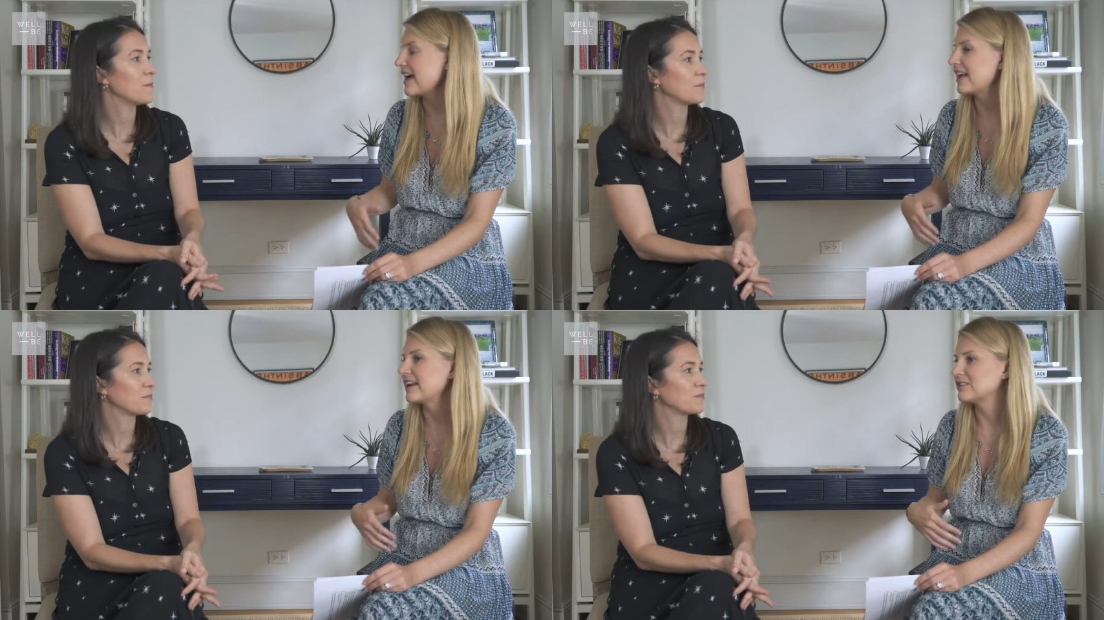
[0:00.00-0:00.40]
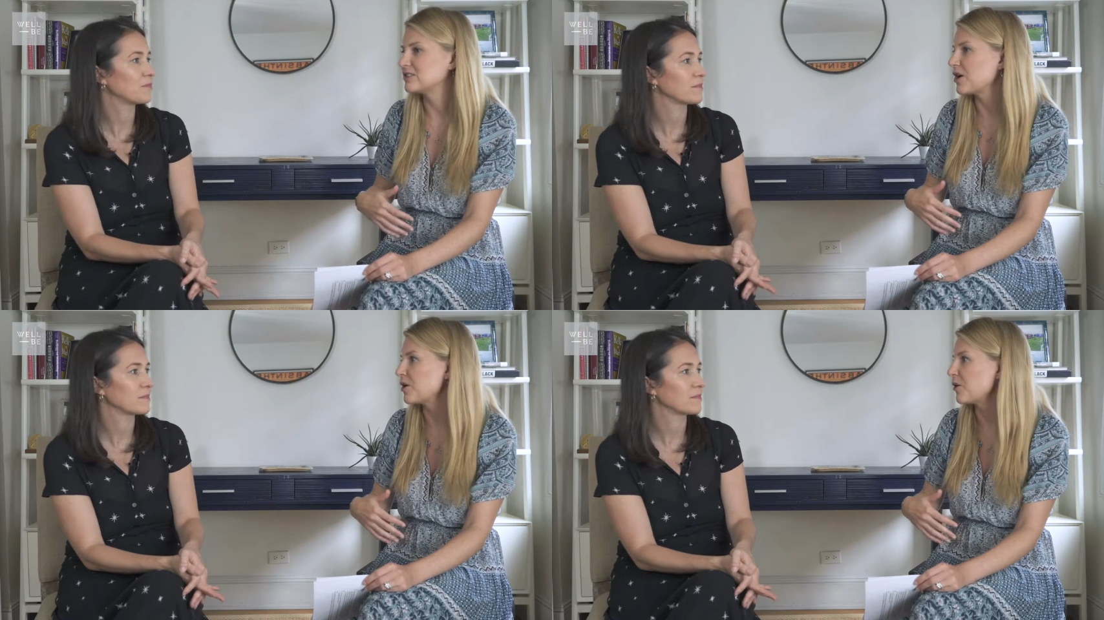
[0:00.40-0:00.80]
Speaker 1: that and
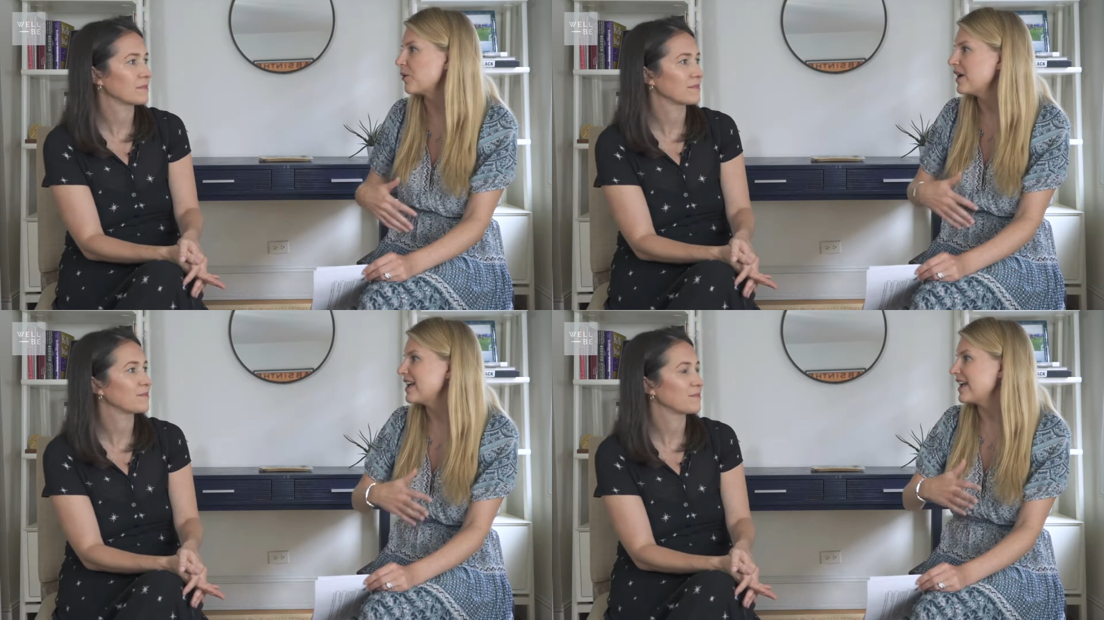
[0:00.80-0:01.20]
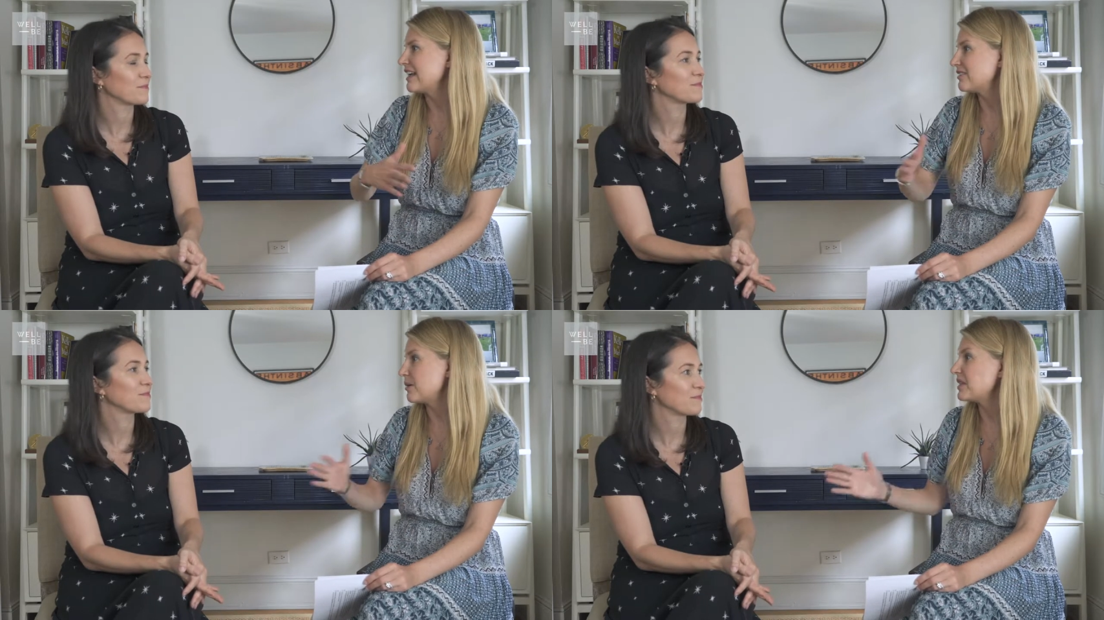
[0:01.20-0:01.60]
so
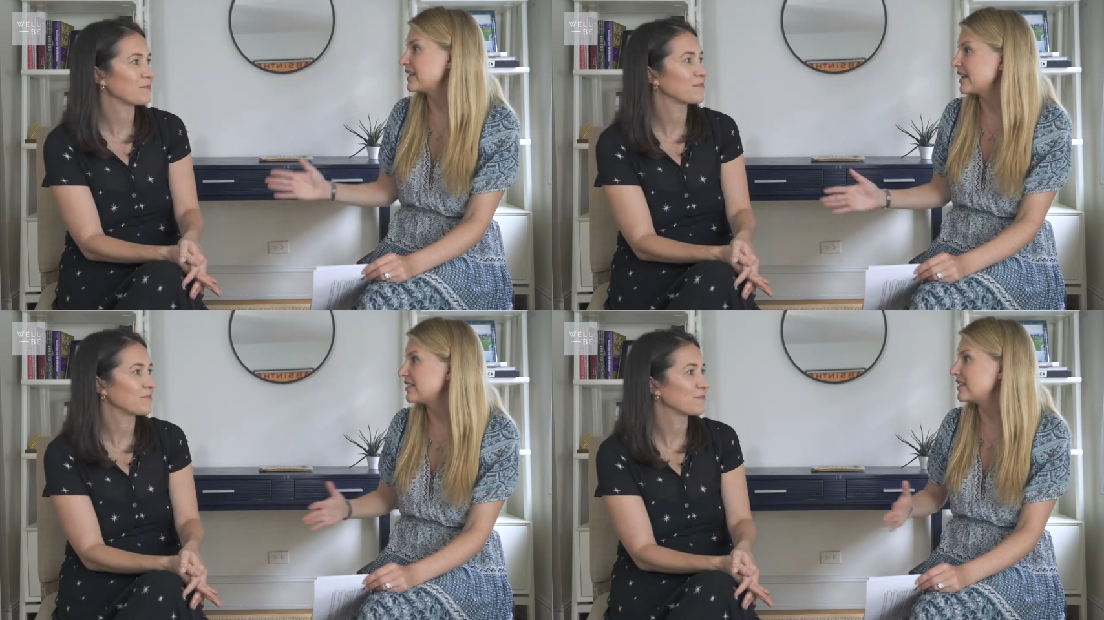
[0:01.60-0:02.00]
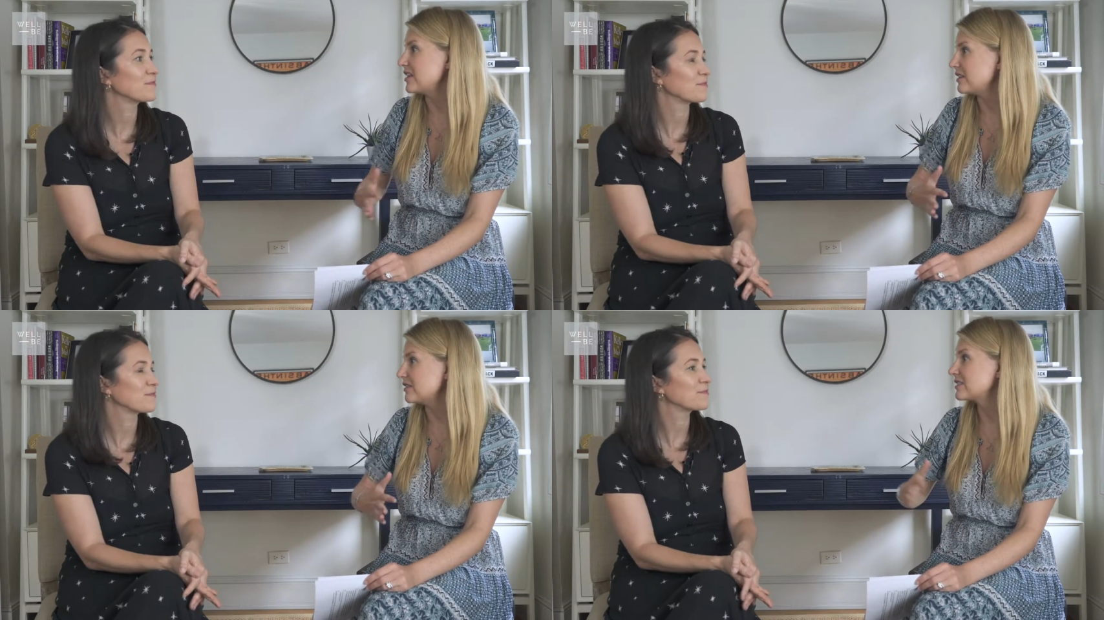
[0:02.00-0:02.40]
it's something that
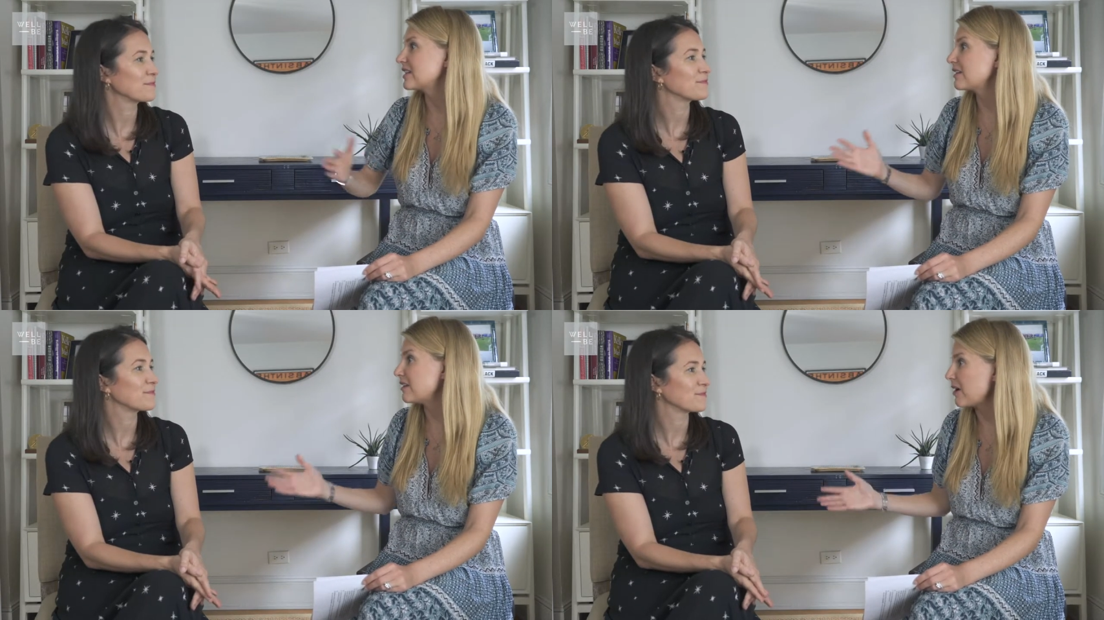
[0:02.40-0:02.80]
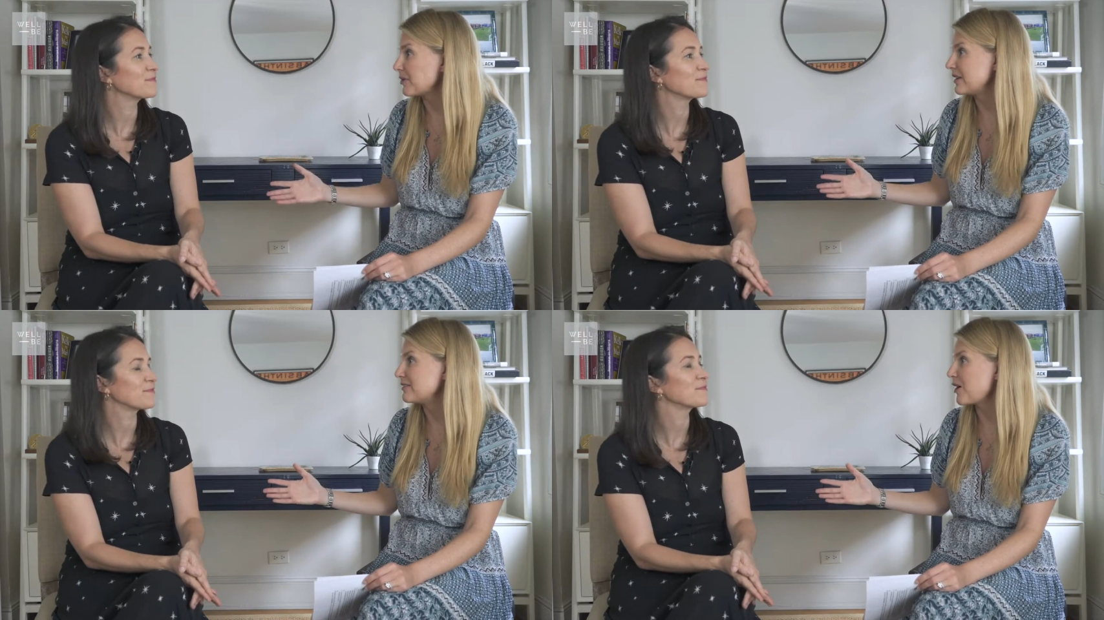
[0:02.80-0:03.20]
these
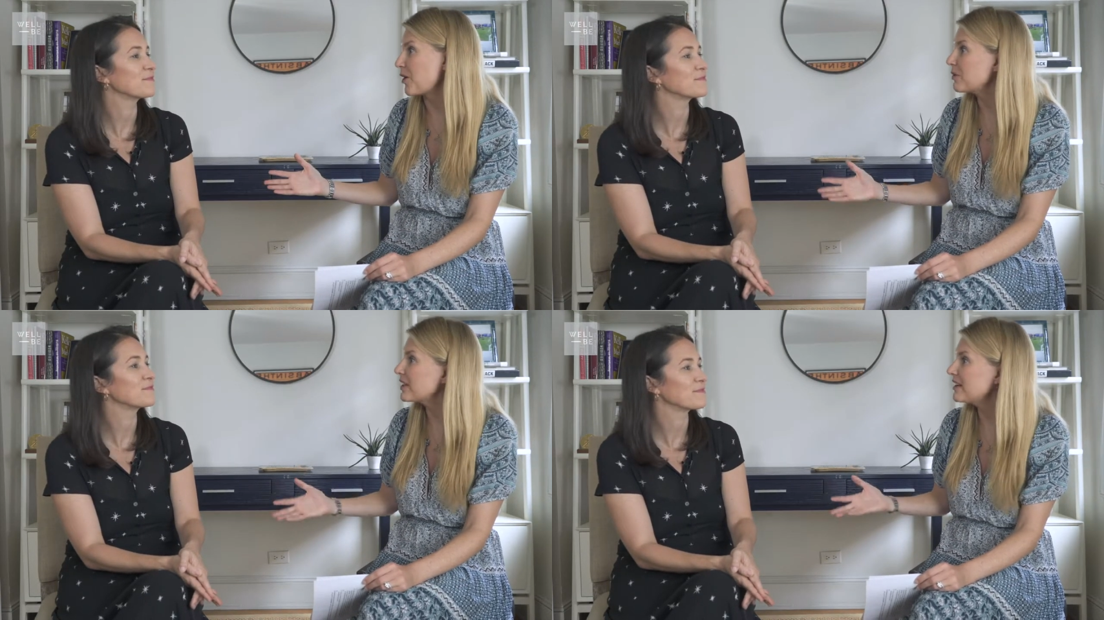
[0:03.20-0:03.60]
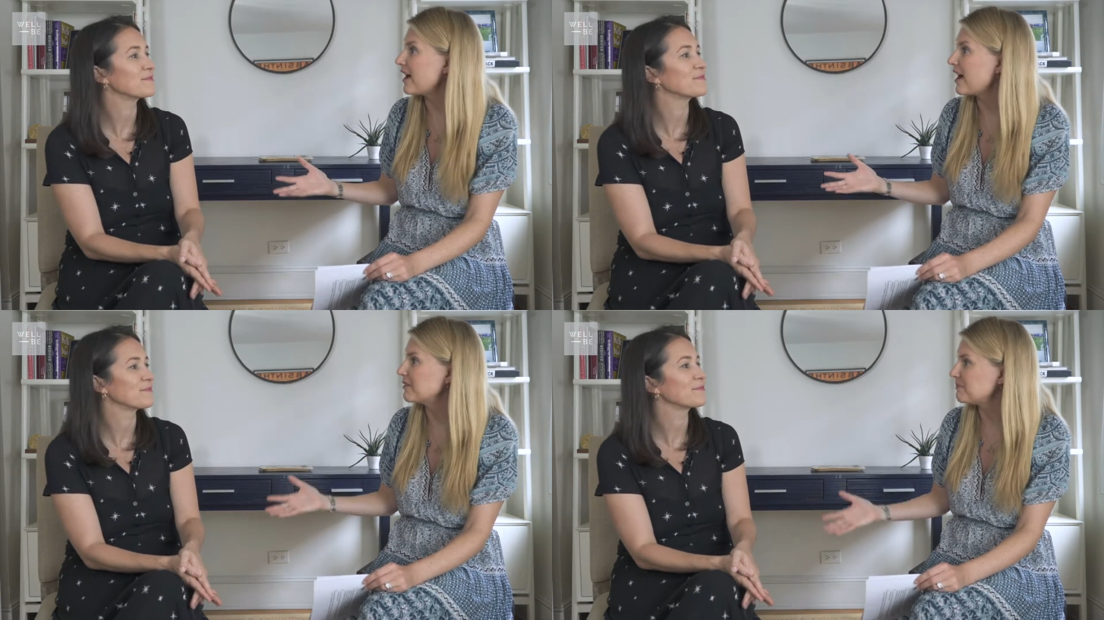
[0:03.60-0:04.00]
conglomerates are really
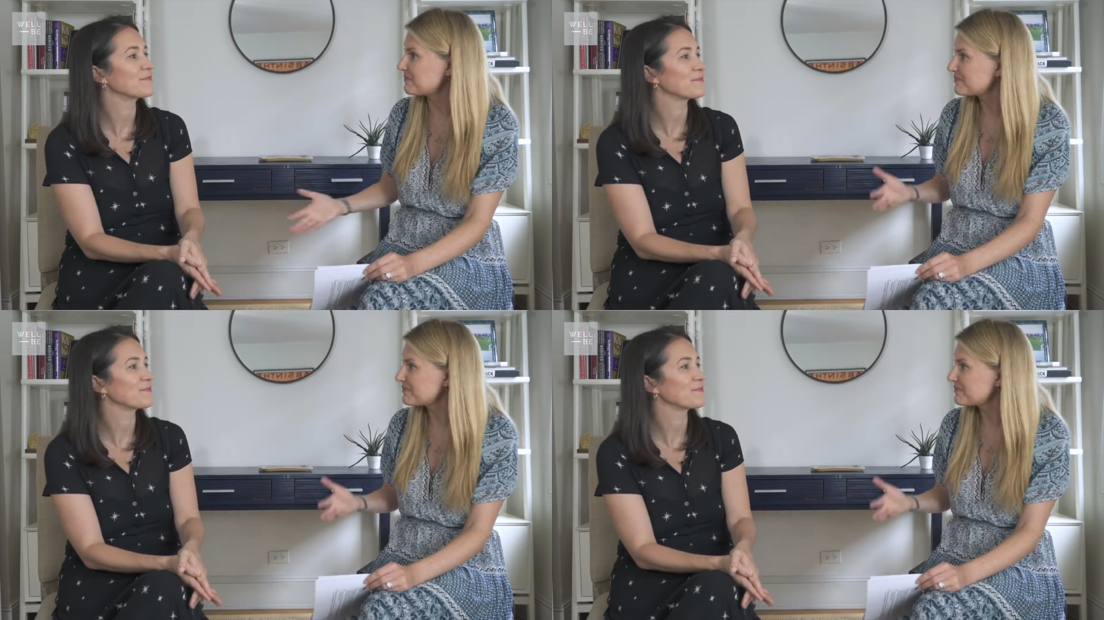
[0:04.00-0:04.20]
not